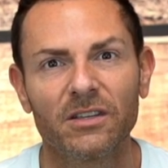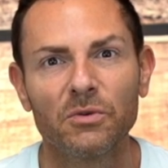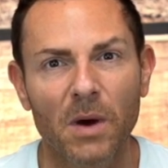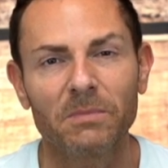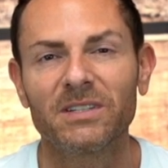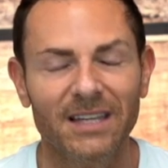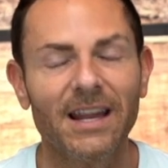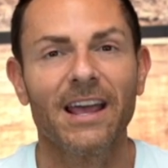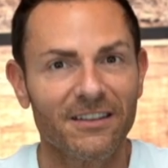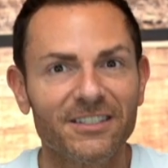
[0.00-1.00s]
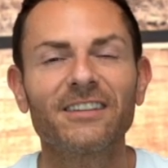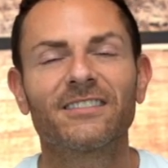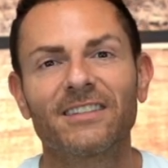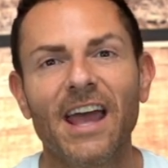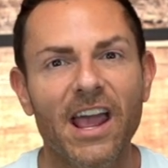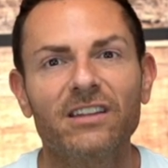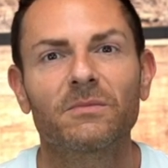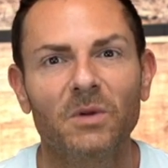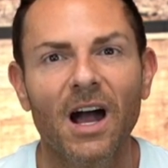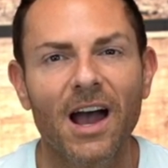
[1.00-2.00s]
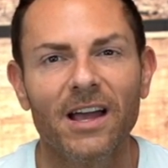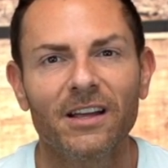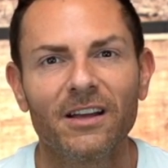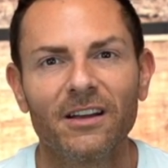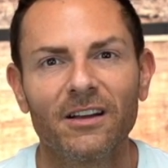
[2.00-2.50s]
You might be saying, hey, Jason's a handsome guy.